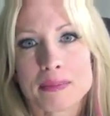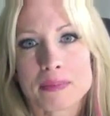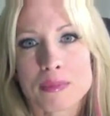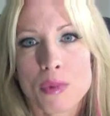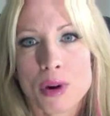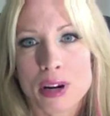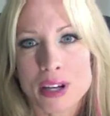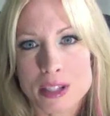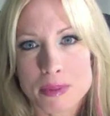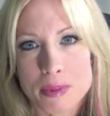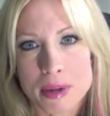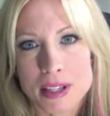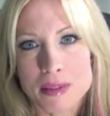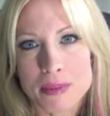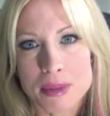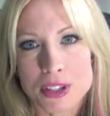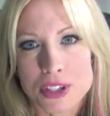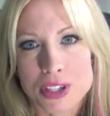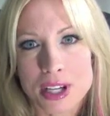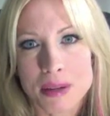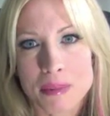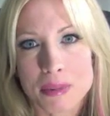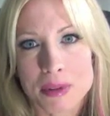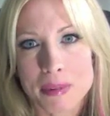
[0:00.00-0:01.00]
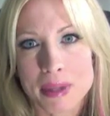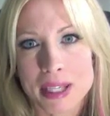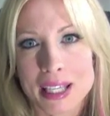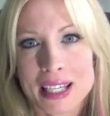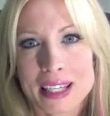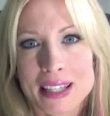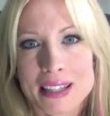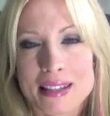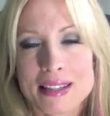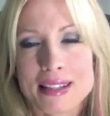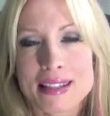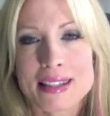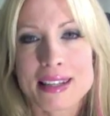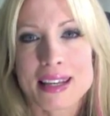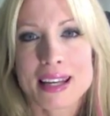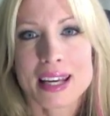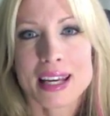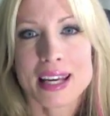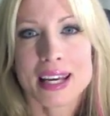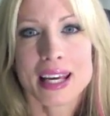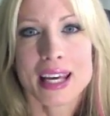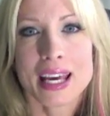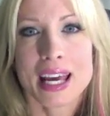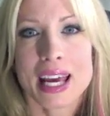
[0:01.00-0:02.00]
Wanted to spend as much time with my kids,
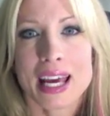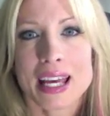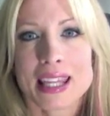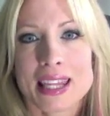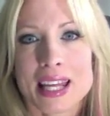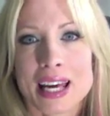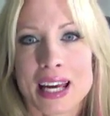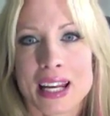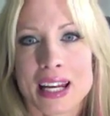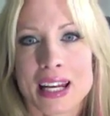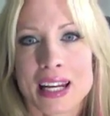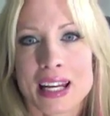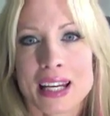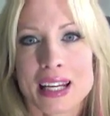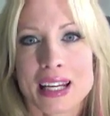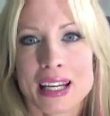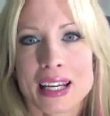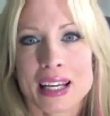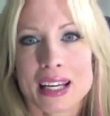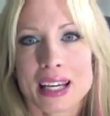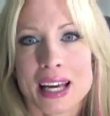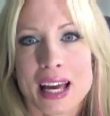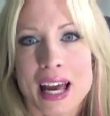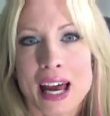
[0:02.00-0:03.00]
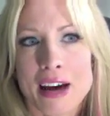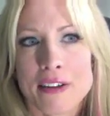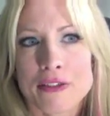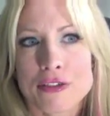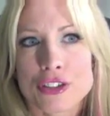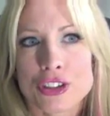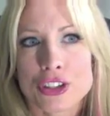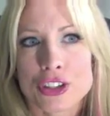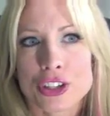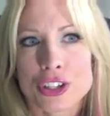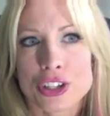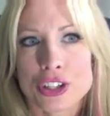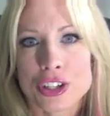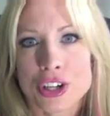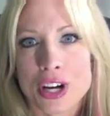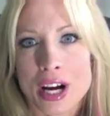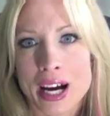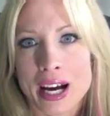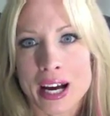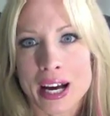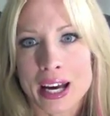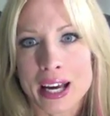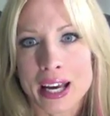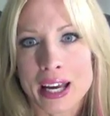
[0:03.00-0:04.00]
and then after
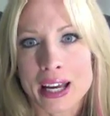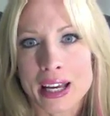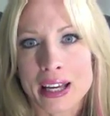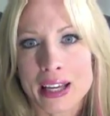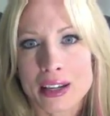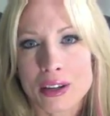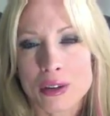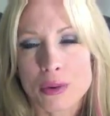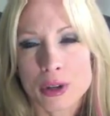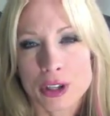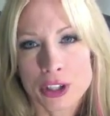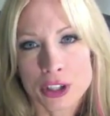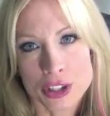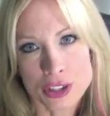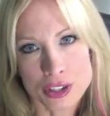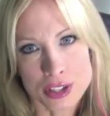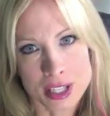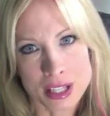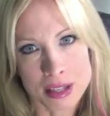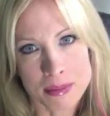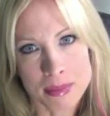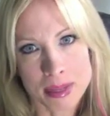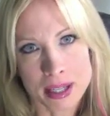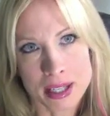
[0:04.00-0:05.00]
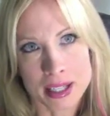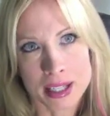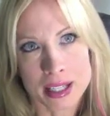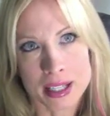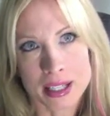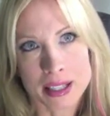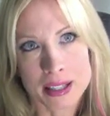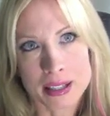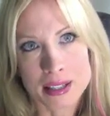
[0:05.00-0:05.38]
I quit nursing my